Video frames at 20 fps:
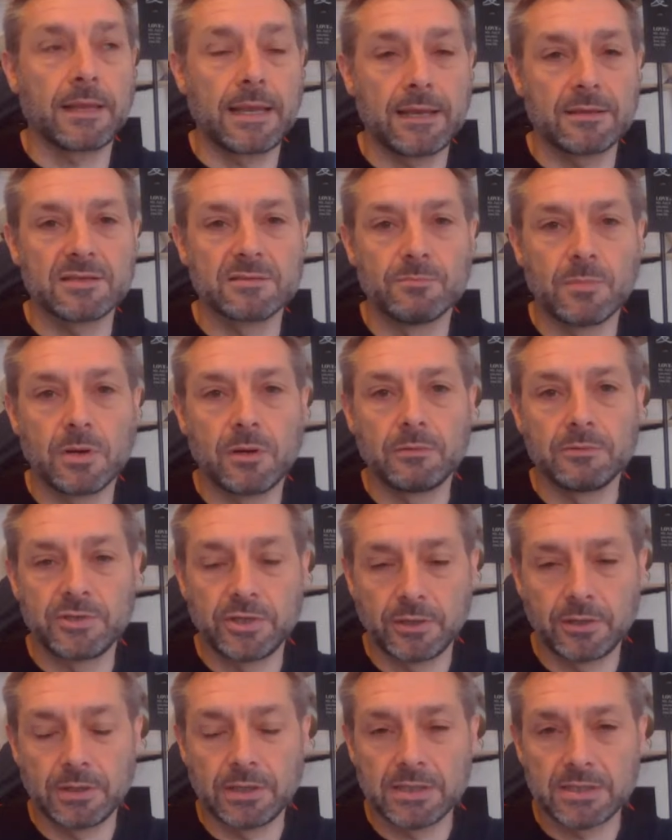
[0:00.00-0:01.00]
1,000-mile
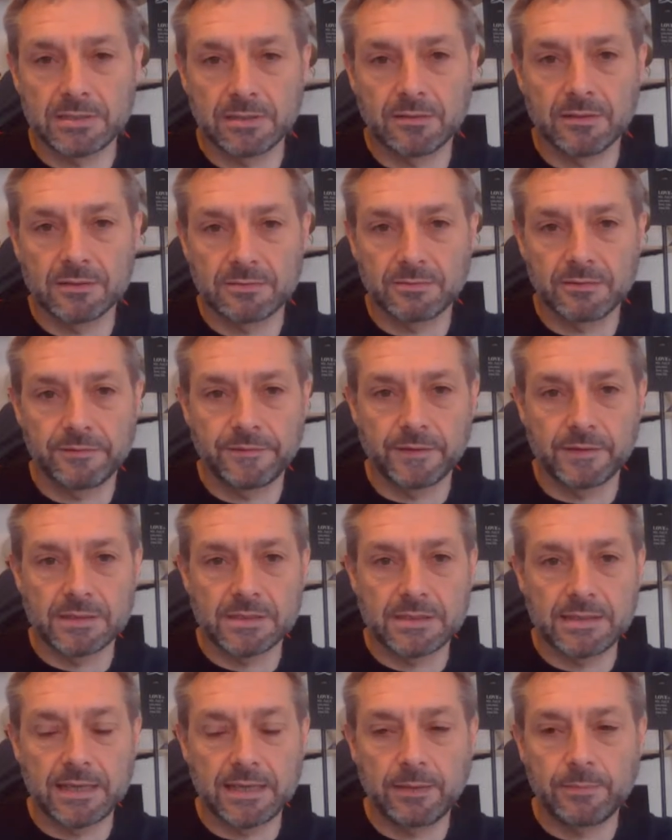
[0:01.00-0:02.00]
journey starts with the first
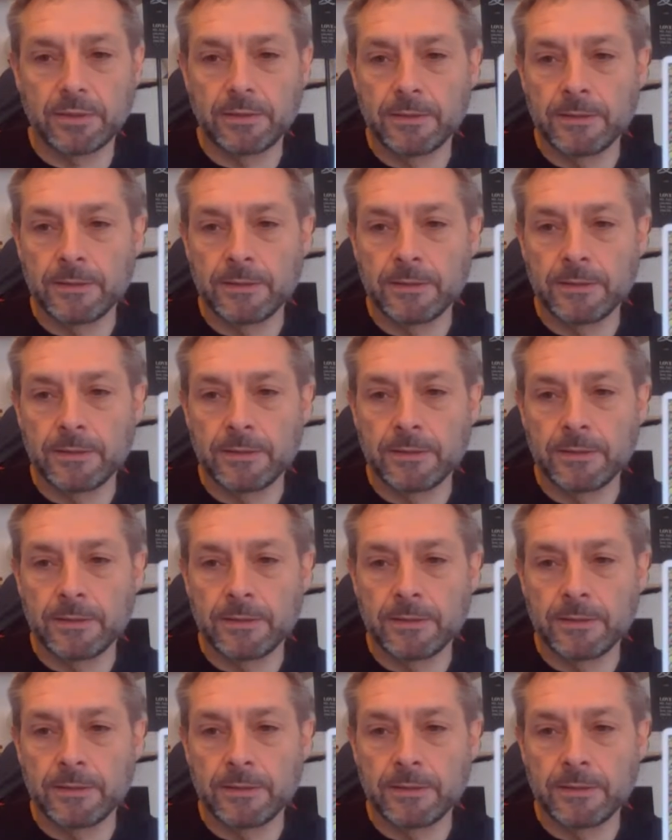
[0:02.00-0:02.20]
step.